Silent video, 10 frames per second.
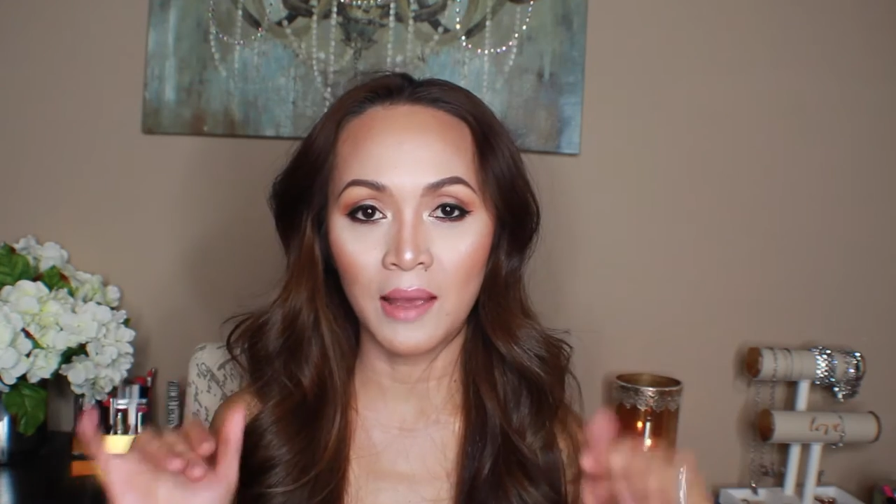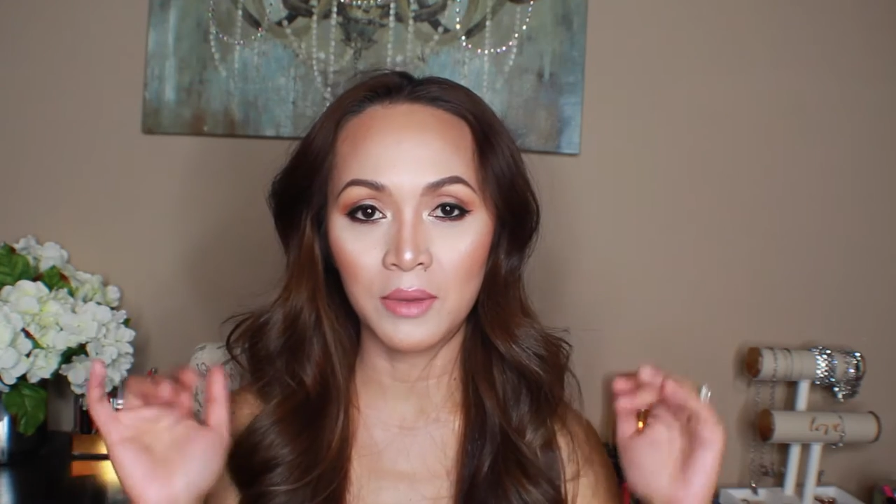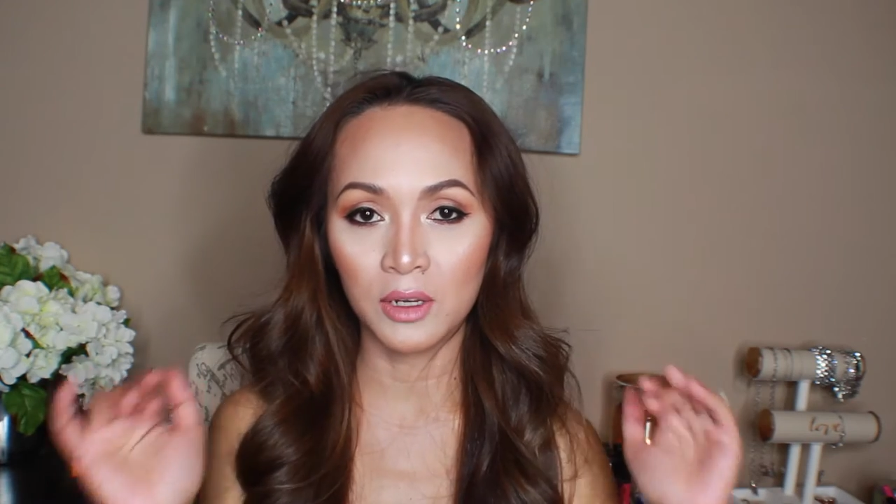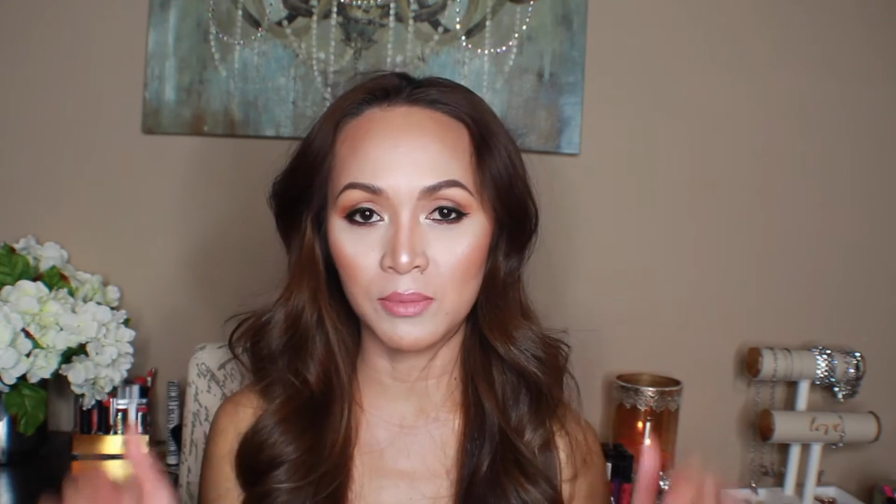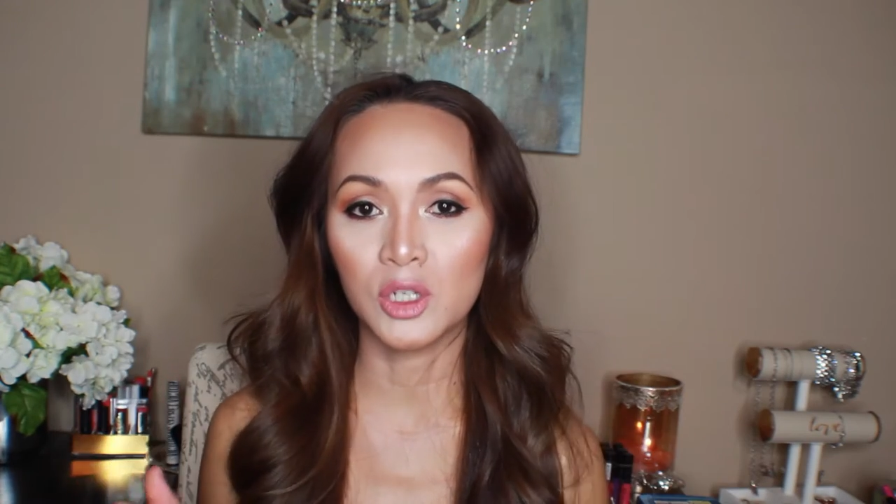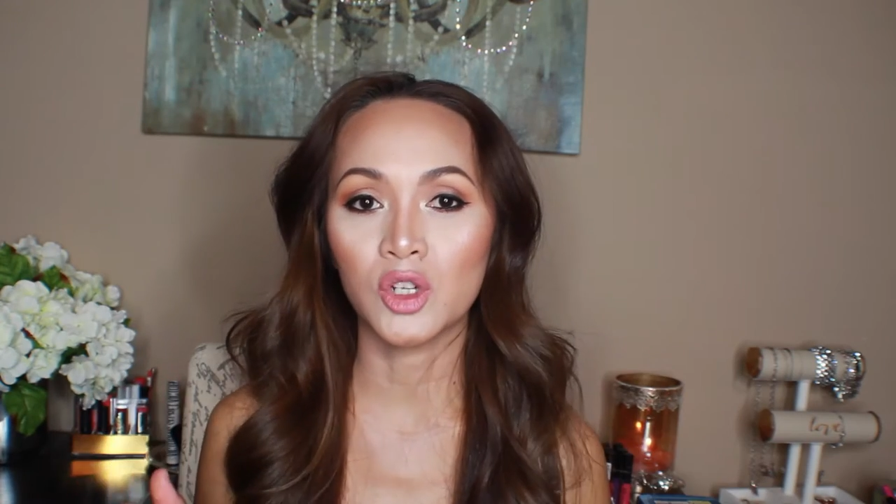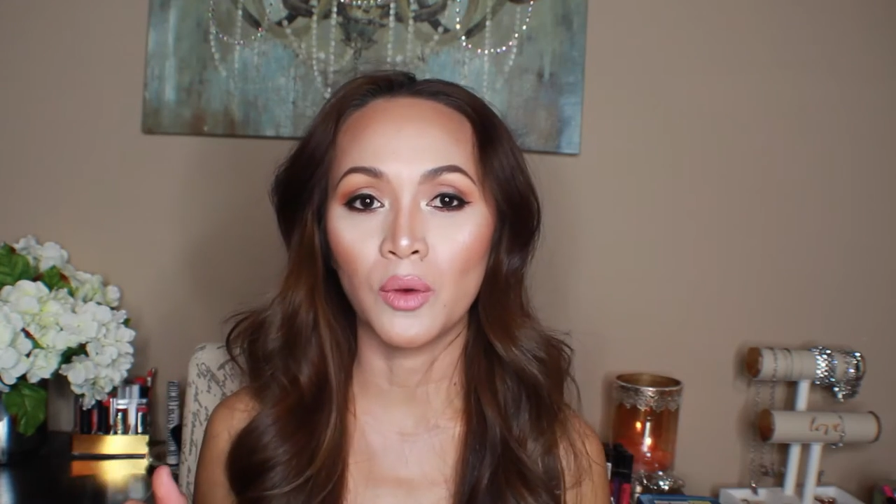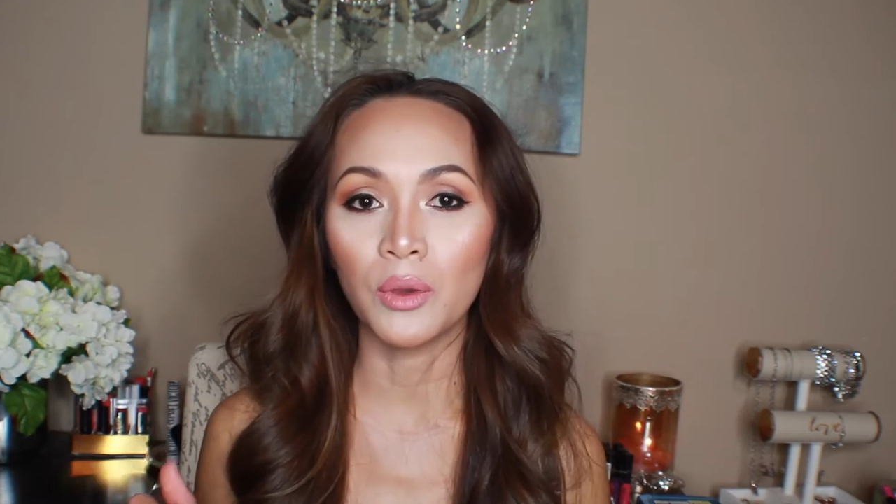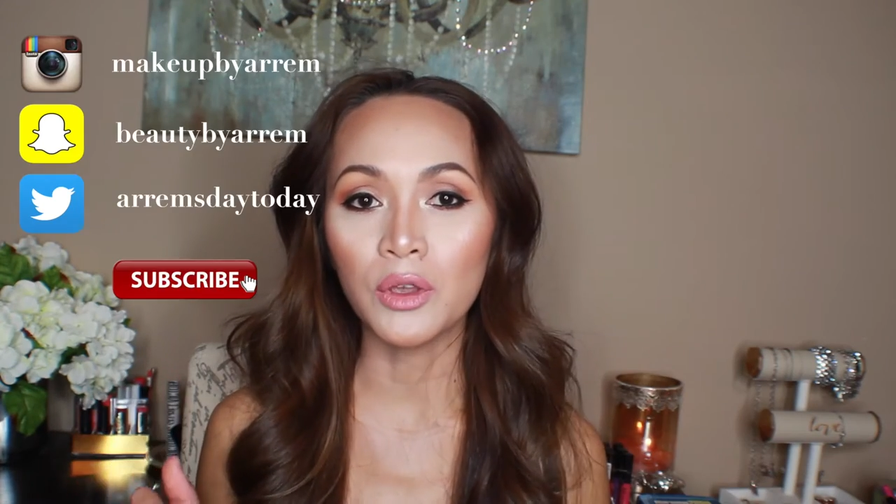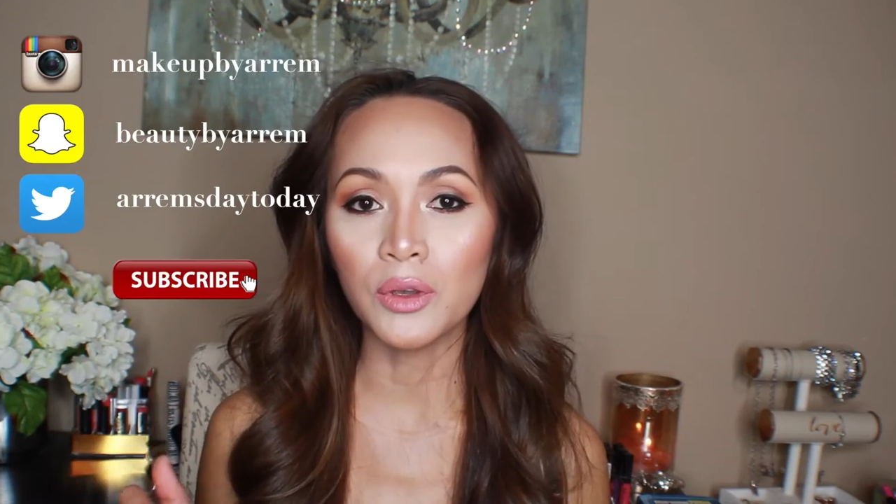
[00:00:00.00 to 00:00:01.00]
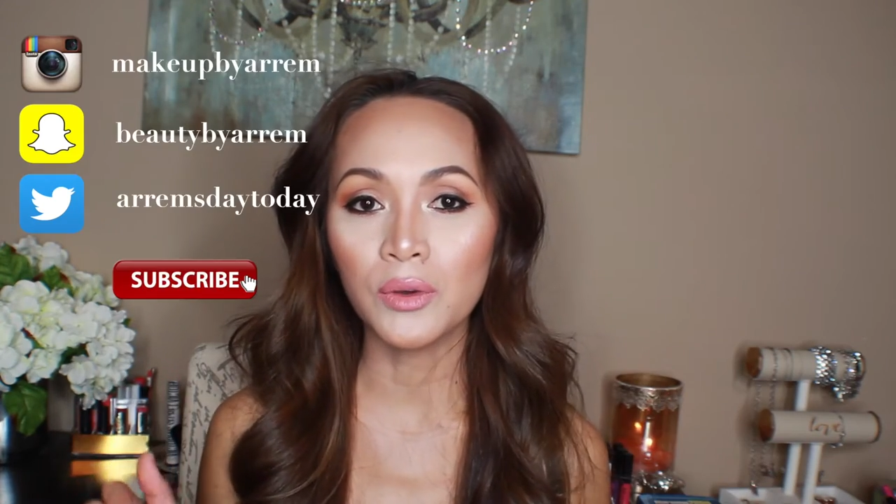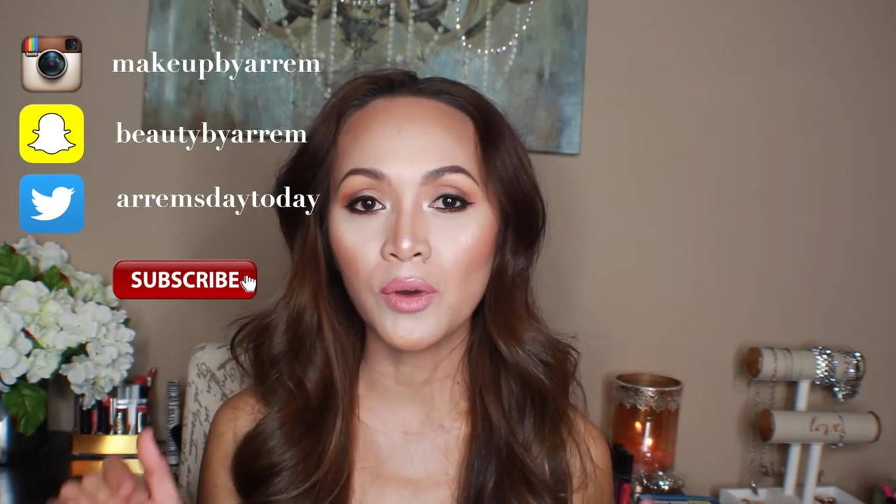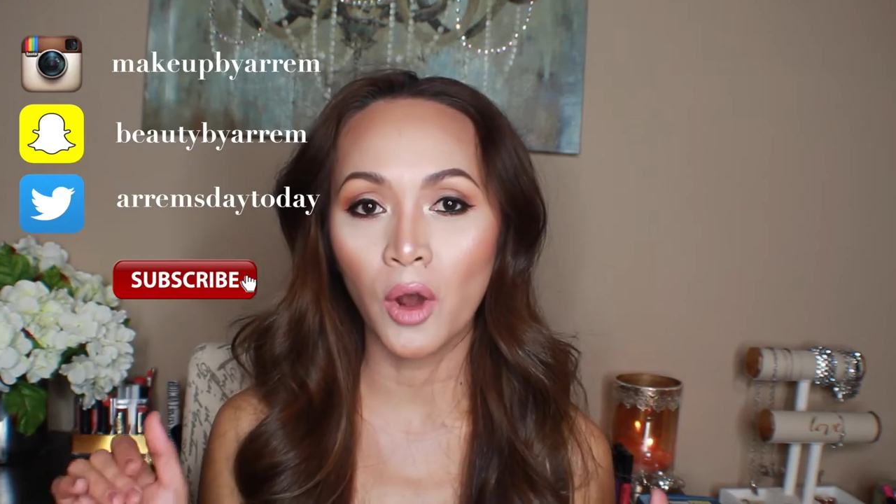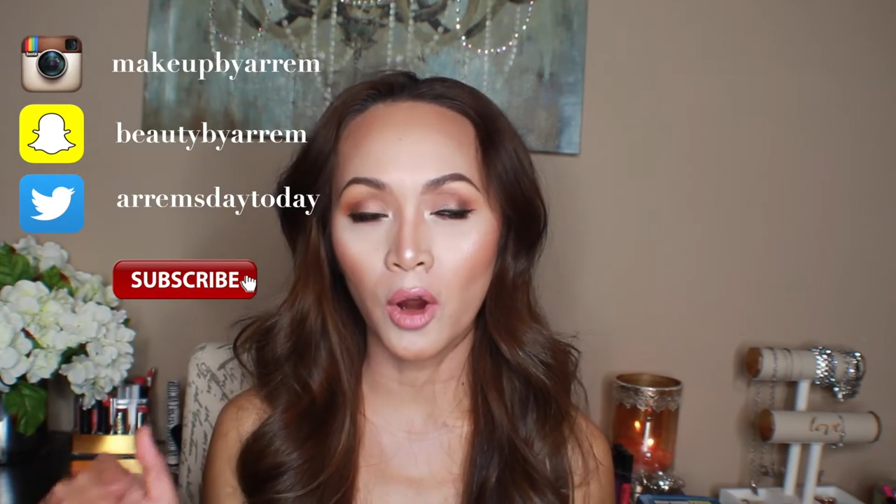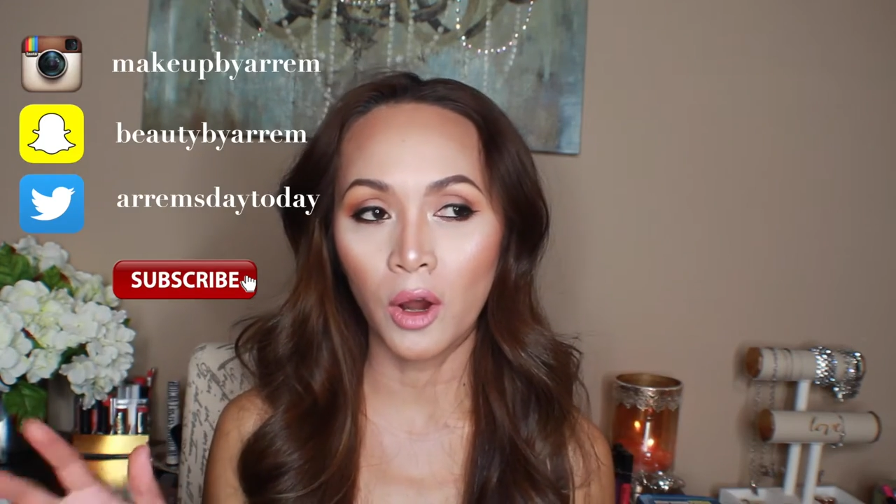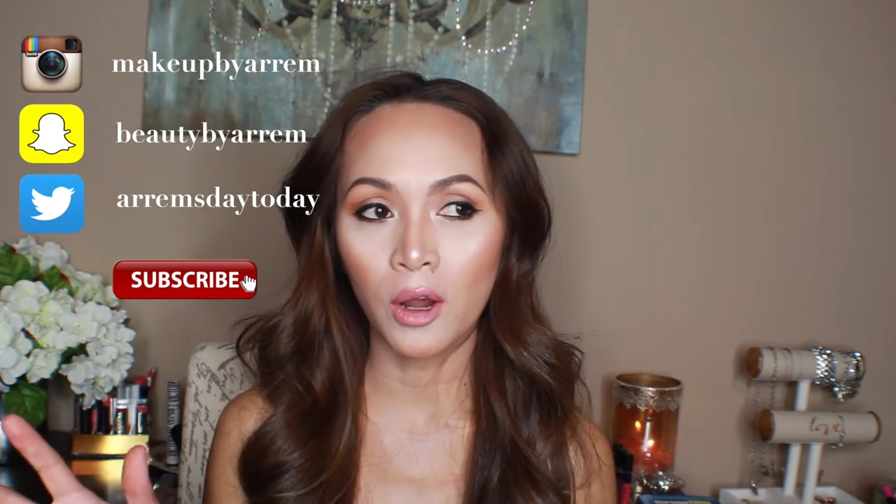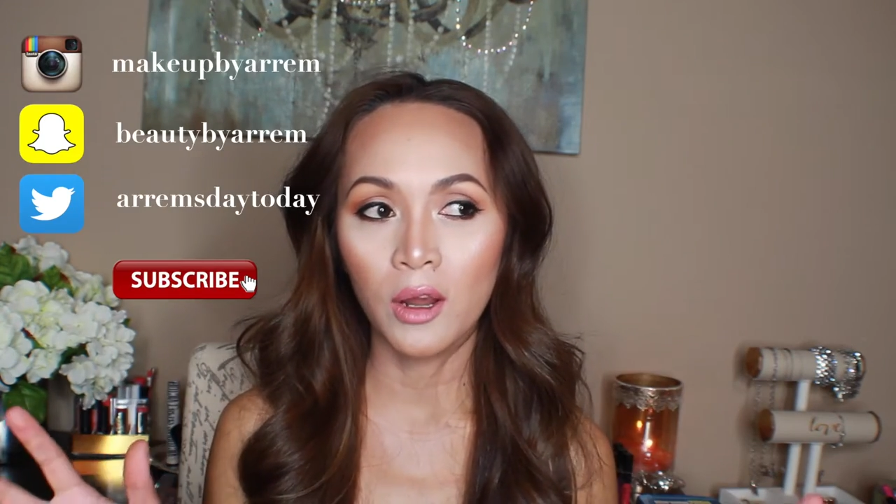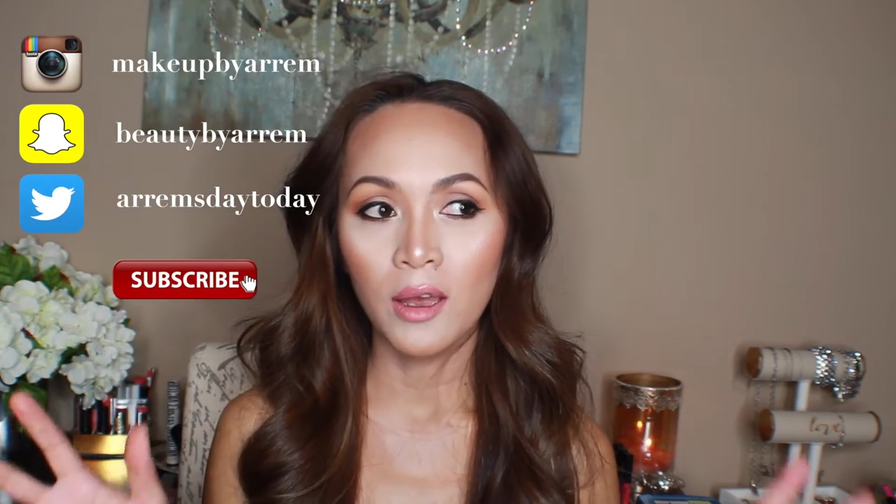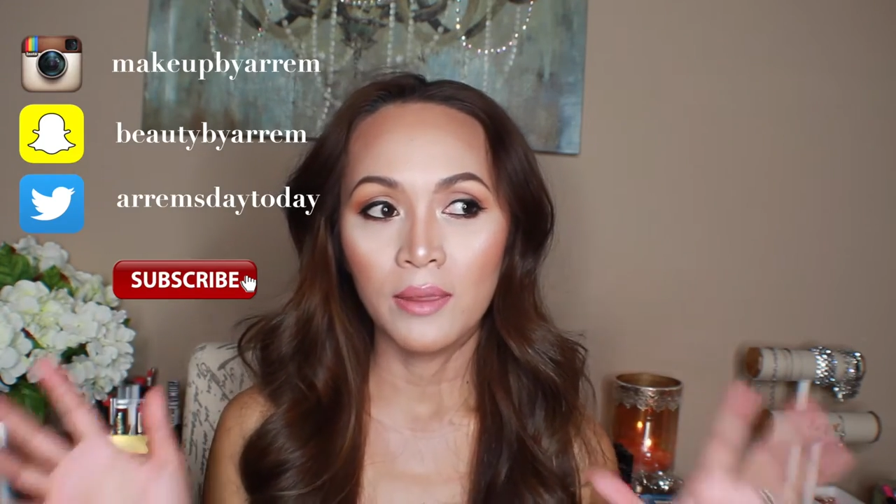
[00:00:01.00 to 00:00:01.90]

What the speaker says: I'm gonna be showing you are